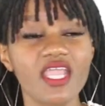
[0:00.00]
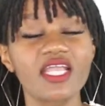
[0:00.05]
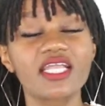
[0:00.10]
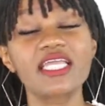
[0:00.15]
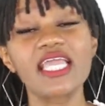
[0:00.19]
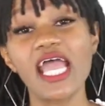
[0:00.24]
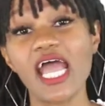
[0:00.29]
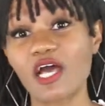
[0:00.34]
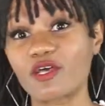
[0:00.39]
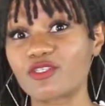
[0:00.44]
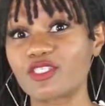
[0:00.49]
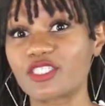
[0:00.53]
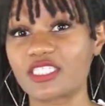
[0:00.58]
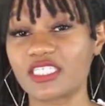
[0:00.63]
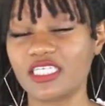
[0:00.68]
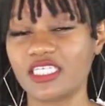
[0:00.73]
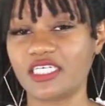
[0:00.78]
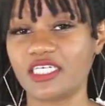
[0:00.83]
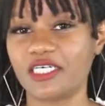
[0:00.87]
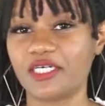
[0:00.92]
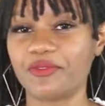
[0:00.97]

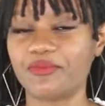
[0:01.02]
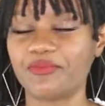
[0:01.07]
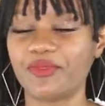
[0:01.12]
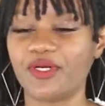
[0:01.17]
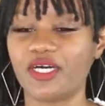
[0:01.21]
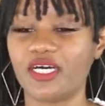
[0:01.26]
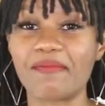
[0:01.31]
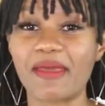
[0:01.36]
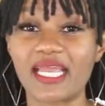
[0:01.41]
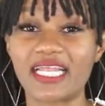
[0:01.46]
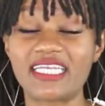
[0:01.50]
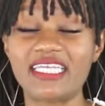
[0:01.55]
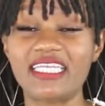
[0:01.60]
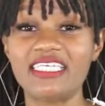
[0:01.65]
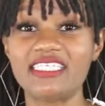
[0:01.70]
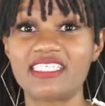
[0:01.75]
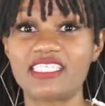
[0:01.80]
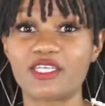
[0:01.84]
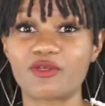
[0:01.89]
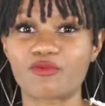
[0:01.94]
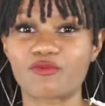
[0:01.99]
calcium,
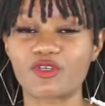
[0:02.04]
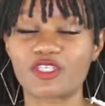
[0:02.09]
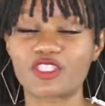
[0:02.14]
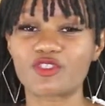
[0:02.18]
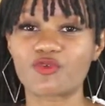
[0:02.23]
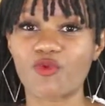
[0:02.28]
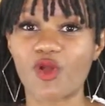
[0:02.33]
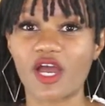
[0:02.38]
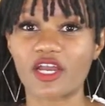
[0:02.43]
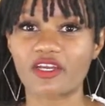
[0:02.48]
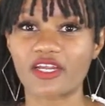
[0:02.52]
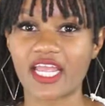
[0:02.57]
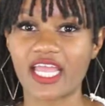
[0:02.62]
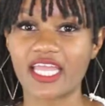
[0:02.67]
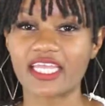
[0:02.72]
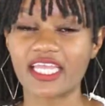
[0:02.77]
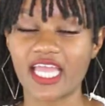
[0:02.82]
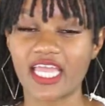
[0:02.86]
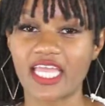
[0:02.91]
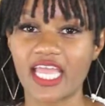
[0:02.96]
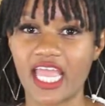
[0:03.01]
magnesium rich water,
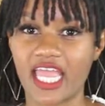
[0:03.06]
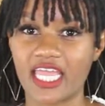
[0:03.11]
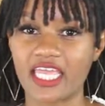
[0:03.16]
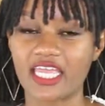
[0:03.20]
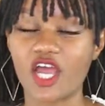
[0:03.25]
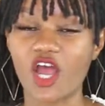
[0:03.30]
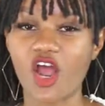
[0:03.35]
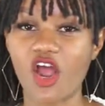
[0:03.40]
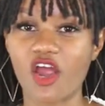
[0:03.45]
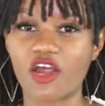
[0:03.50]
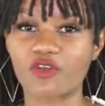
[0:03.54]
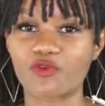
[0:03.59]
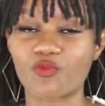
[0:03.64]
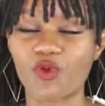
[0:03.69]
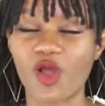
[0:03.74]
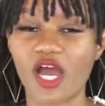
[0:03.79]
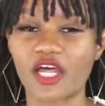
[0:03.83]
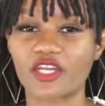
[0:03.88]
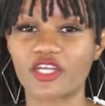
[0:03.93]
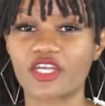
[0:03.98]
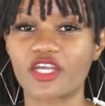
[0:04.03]
aka hard
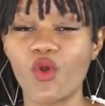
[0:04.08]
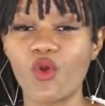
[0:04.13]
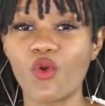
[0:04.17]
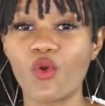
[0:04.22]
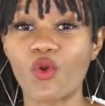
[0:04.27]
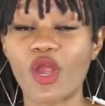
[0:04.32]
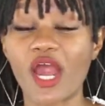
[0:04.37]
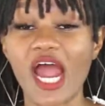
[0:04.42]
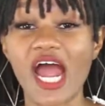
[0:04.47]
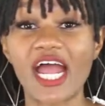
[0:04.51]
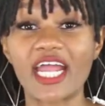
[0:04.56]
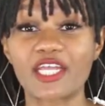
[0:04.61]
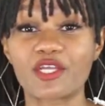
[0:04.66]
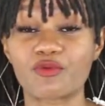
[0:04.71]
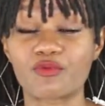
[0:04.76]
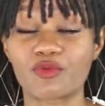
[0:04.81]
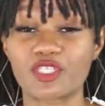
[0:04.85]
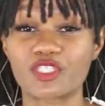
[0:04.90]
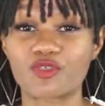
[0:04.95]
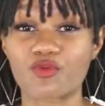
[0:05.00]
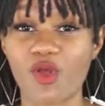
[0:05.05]
water, or
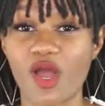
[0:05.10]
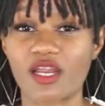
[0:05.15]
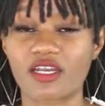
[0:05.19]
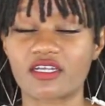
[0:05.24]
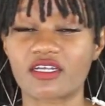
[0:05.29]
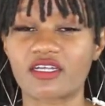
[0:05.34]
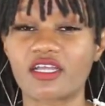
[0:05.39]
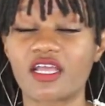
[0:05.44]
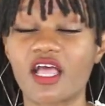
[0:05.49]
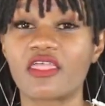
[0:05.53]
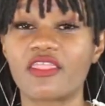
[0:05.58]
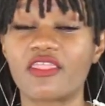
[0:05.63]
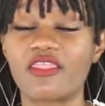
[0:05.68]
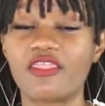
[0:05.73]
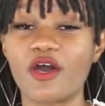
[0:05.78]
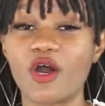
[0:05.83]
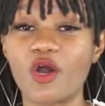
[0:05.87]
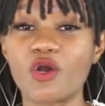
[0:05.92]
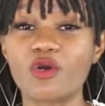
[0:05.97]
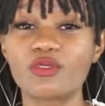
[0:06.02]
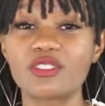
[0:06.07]
iron rich water.
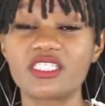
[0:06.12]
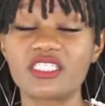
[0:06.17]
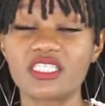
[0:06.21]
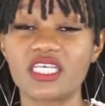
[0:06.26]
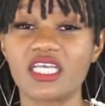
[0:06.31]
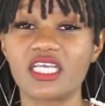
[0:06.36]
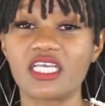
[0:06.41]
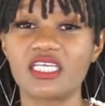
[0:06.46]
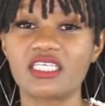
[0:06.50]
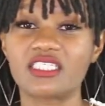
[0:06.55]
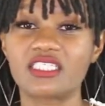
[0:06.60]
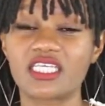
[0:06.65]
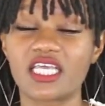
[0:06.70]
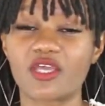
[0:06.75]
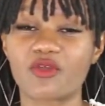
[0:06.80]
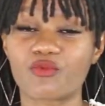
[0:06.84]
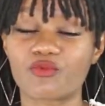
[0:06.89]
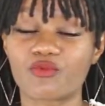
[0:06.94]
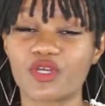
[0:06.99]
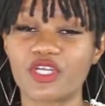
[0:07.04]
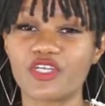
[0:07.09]
Those things
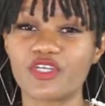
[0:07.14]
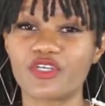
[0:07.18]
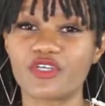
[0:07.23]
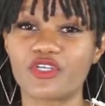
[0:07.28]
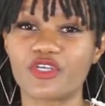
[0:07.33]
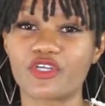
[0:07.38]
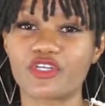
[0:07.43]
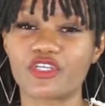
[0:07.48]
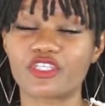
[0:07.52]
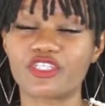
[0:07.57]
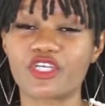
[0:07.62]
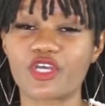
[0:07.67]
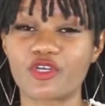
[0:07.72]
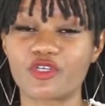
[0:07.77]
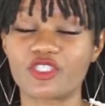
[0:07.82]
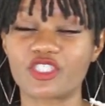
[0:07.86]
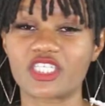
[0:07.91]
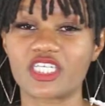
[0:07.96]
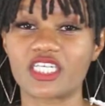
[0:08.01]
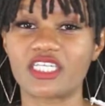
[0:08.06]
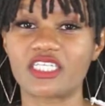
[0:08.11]
can render your
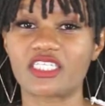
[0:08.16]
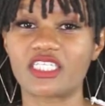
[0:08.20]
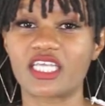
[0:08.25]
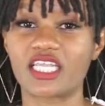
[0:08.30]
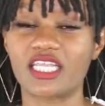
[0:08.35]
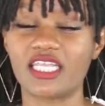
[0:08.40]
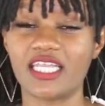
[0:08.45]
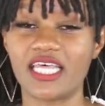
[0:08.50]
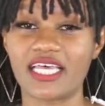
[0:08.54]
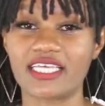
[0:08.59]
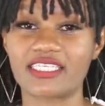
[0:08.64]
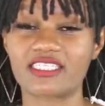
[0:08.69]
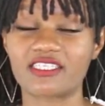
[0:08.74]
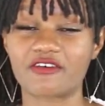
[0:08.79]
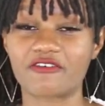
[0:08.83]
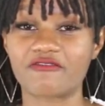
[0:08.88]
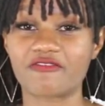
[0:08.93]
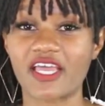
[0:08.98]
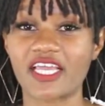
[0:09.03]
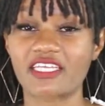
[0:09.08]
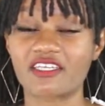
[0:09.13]
detergent less
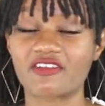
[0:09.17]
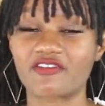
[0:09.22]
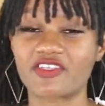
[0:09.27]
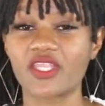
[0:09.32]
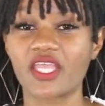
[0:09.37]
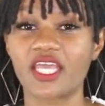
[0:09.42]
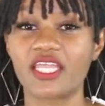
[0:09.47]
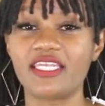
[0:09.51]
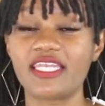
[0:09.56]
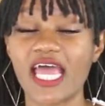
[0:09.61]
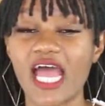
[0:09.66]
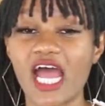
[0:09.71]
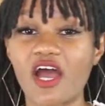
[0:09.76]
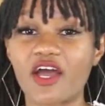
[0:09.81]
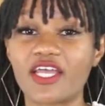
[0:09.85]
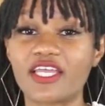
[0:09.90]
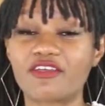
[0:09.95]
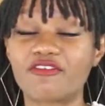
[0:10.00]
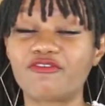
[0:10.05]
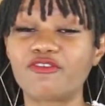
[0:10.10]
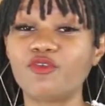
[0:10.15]
effective.
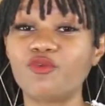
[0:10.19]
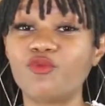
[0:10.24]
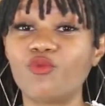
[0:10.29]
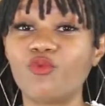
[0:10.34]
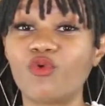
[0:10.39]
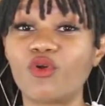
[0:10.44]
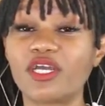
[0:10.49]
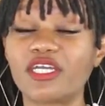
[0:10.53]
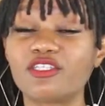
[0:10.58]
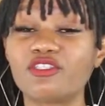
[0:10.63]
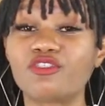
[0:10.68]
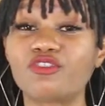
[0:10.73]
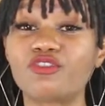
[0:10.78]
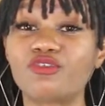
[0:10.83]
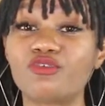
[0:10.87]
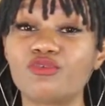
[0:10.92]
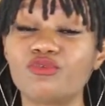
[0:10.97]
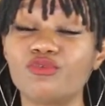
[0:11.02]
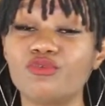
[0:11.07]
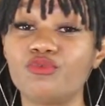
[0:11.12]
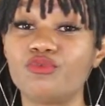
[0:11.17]
Now, if you want
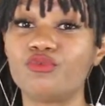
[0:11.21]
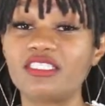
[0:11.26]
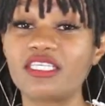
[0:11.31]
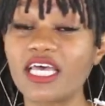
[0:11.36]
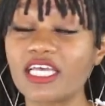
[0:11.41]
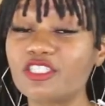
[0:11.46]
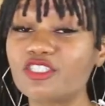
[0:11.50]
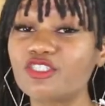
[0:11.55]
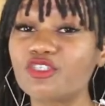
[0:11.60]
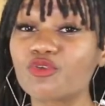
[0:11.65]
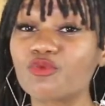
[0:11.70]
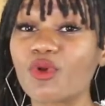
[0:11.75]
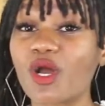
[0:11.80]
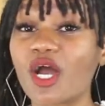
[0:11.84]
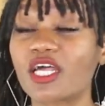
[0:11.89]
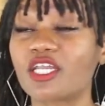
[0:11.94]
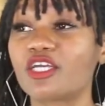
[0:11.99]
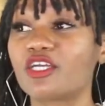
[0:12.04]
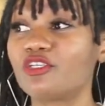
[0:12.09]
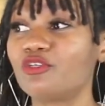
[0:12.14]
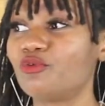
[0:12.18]
to test your
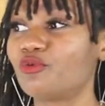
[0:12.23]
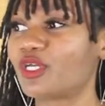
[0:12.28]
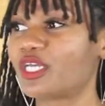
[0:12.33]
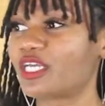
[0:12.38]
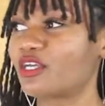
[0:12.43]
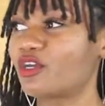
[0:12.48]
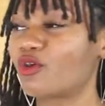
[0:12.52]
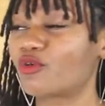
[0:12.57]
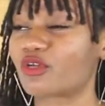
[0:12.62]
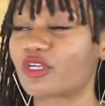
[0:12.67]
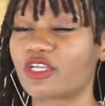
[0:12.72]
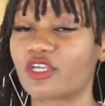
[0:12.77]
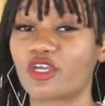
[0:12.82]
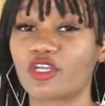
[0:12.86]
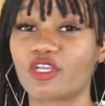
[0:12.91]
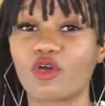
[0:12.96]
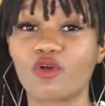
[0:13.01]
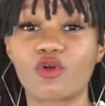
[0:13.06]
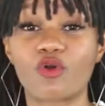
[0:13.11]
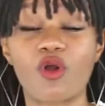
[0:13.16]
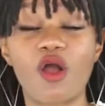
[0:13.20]
water, you can go to your
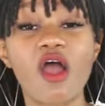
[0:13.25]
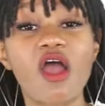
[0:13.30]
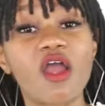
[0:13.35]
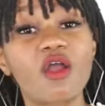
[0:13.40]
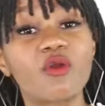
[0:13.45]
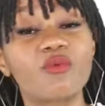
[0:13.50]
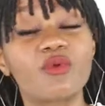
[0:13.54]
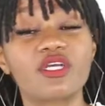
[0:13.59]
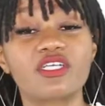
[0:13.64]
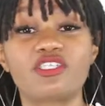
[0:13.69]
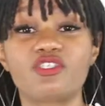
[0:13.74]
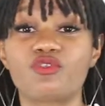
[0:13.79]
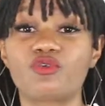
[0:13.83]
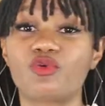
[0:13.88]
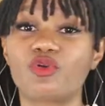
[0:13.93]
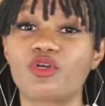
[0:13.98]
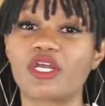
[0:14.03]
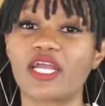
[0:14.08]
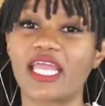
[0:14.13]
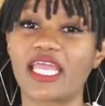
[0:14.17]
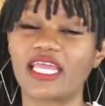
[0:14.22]
local hardware
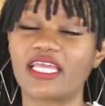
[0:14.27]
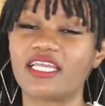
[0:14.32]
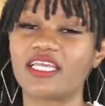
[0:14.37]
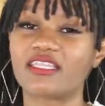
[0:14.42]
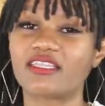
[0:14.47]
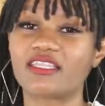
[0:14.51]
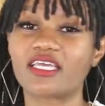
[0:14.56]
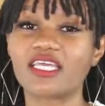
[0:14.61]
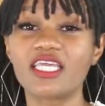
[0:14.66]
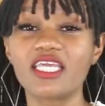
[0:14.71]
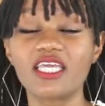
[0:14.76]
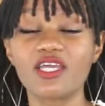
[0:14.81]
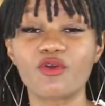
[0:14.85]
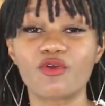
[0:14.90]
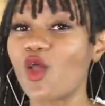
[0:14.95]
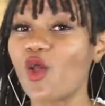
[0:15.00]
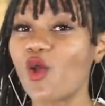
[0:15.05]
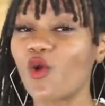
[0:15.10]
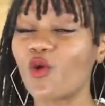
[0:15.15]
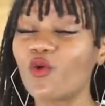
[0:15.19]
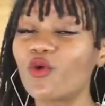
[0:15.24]
store and get the kit,
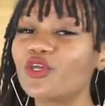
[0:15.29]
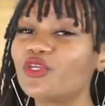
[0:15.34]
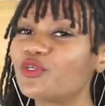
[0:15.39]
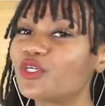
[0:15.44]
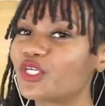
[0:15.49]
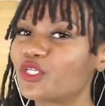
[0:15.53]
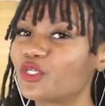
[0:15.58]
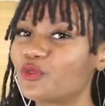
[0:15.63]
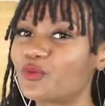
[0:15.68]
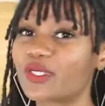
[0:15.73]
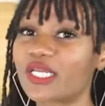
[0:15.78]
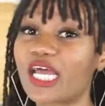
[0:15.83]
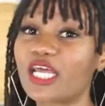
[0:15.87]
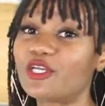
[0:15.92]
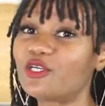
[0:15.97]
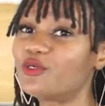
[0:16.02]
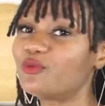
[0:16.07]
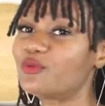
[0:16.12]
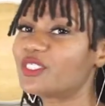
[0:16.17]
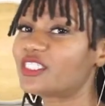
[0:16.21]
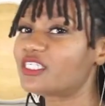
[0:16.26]
or you can do what I
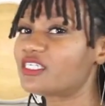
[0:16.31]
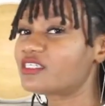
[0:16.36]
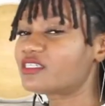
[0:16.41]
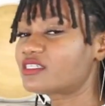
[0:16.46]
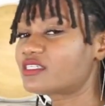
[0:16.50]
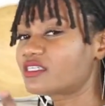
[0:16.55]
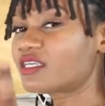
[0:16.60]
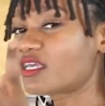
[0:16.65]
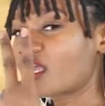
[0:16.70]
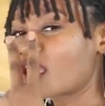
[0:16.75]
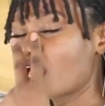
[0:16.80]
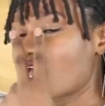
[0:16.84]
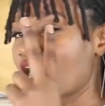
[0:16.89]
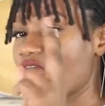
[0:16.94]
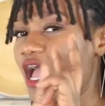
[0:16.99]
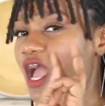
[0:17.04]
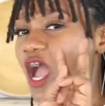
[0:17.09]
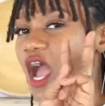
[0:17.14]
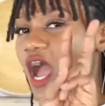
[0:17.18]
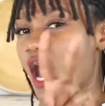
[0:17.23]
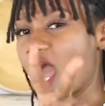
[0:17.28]
do, which is
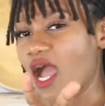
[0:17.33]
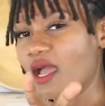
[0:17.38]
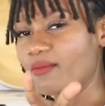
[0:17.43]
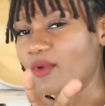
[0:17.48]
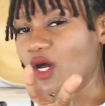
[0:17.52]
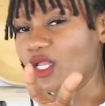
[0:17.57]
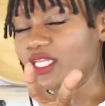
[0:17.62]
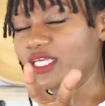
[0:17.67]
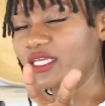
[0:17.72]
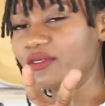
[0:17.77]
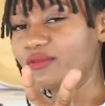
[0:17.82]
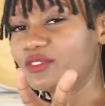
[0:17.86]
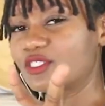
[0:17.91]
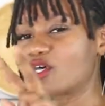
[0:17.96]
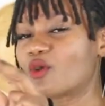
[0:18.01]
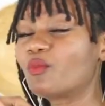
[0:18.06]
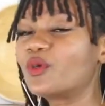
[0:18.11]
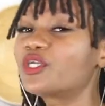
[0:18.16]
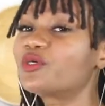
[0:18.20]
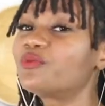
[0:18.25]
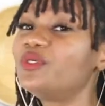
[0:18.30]
eyeball it.
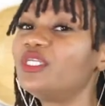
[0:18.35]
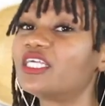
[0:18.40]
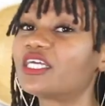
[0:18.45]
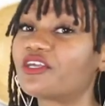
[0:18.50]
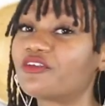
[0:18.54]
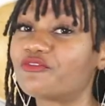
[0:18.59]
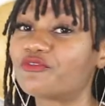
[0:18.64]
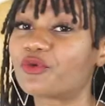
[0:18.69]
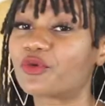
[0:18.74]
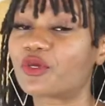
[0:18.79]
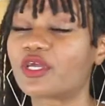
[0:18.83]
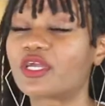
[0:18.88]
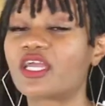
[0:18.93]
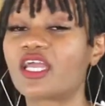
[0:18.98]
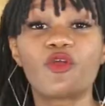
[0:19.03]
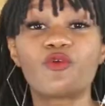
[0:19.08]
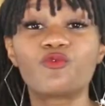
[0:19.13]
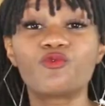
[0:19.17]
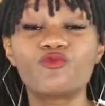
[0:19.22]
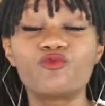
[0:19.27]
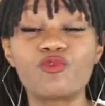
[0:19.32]
So what are we looking for?
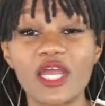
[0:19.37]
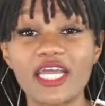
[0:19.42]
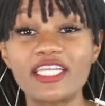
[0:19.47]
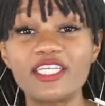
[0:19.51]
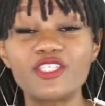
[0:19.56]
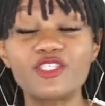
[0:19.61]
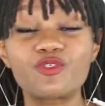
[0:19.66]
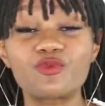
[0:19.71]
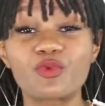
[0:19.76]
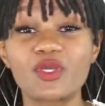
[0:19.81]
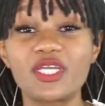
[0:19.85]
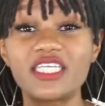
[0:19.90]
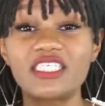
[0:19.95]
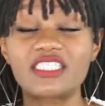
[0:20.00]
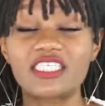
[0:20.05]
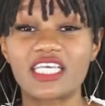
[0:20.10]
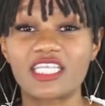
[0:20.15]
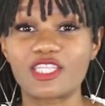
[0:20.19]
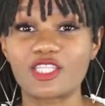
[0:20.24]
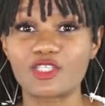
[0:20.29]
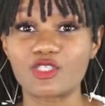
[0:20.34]
Reddish rings
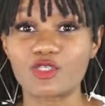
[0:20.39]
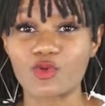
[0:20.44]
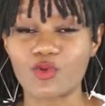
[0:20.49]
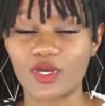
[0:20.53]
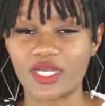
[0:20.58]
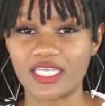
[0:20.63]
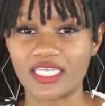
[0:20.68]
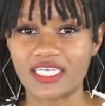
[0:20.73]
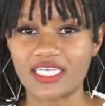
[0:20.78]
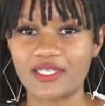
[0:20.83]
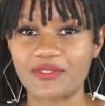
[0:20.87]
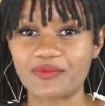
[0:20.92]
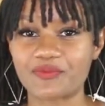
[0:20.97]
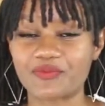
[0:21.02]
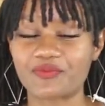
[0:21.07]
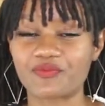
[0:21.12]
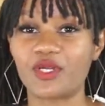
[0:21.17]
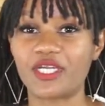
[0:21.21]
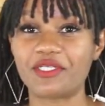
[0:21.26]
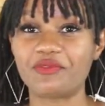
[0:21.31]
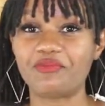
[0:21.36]
in the toilet
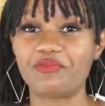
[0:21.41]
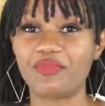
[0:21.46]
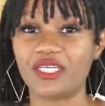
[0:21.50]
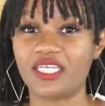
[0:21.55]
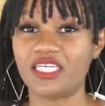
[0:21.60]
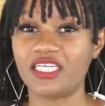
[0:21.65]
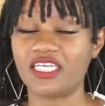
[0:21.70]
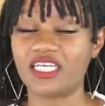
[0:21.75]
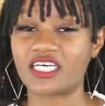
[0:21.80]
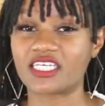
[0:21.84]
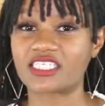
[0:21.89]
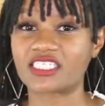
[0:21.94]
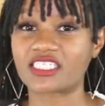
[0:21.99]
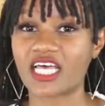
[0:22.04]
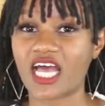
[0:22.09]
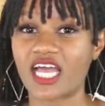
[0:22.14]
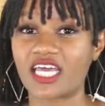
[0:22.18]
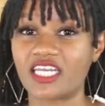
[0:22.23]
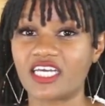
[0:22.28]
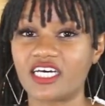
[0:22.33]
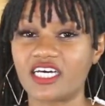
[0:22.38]
would be a
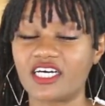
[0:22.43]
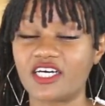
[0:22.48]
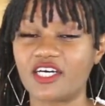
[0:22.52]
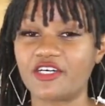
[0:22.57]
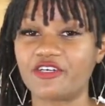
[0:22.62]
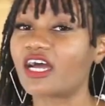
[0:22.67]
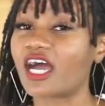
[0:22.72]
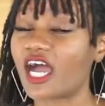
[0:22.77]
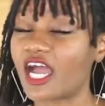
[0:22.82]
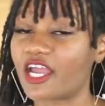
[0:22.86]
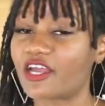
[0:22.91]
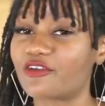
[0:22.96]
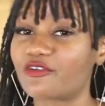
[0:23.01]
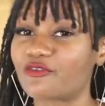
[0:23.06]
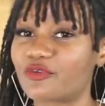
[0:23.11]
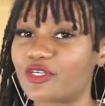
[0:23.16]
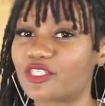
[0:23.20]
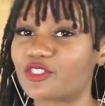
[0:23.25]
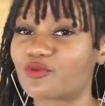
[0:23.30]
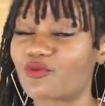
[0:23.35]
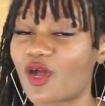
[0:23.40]
sign of iron
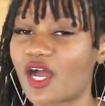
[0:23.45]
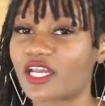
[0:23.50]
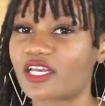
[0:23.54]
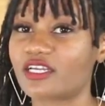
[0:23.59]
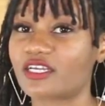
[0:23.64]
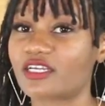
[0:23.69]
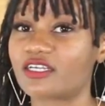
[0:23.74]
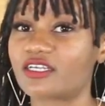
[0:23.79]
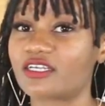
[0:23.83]
rich water.